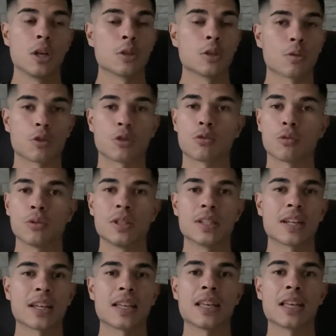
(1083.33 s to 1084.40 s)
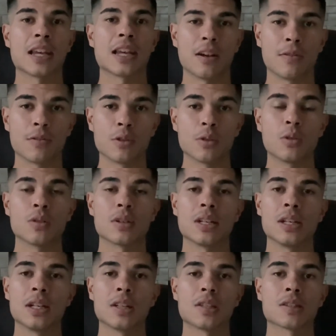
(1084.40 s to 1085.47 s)
you're truly taking care of your
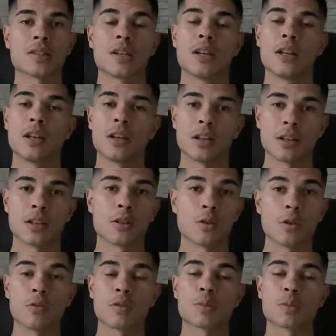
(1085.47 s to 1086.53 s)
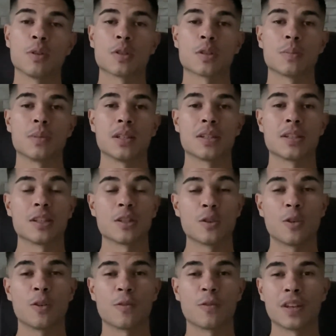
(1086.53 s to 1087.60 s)
needs and your responsibility, your
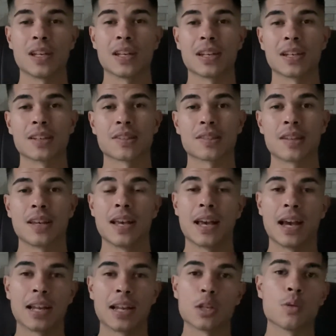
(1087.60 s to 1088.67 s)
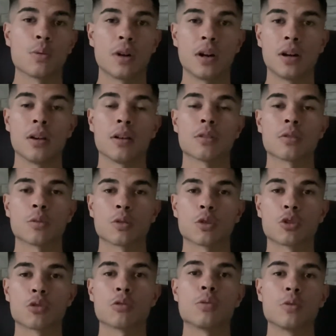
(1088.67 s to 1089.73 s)
feelings, and you are your
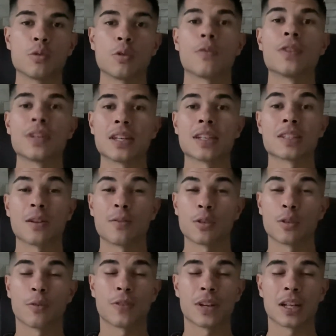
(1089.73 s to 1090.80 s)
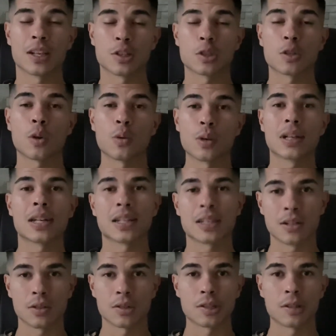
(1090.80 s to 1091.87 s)
true authentic self, and you're feeling so connected to
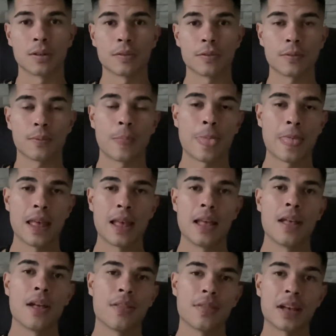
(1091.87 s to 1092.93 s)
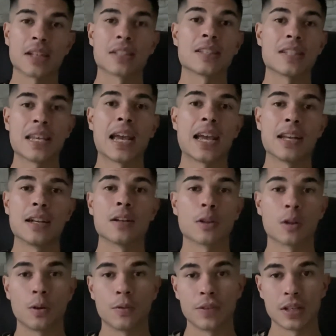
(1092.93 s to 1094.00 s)
yourself. That's the end goal
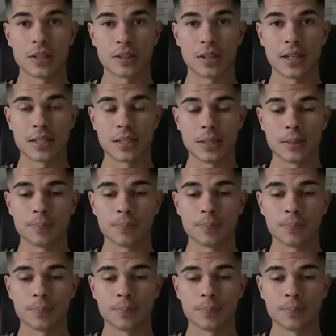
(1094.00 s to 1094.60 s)
of anxiety.